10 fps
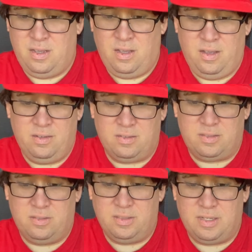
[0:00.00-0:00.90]
Oh,
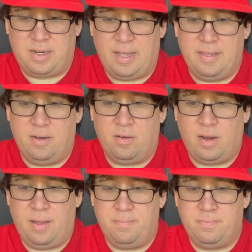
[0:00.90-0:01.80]
cool.
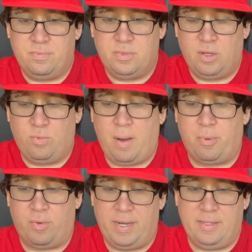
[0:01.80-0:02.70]
They're
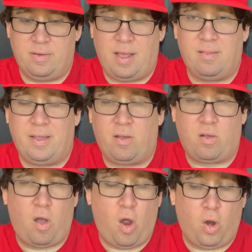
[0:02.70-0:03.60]
rubbery. They're not like
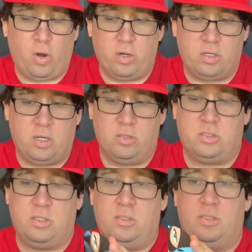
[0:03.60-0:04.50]
hard
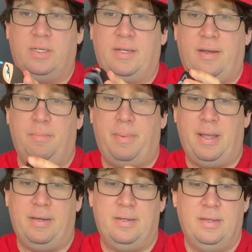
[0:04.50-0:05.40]
coasters. They kind of
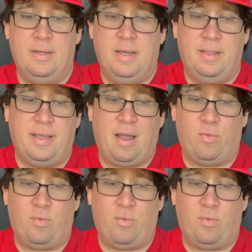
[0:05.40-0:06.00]
bend, and they got